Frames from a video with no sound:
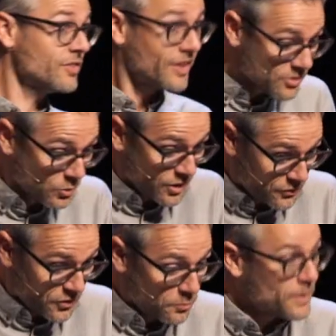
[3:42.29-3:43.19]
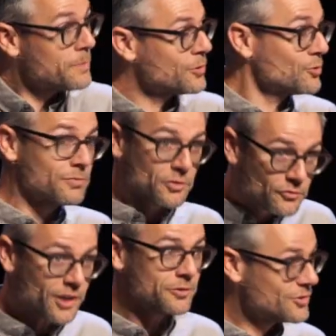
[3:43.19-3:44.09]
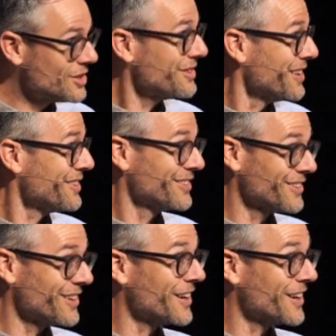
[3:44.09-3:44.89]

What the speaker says: He's actually one of the first people who ever followed Jesus.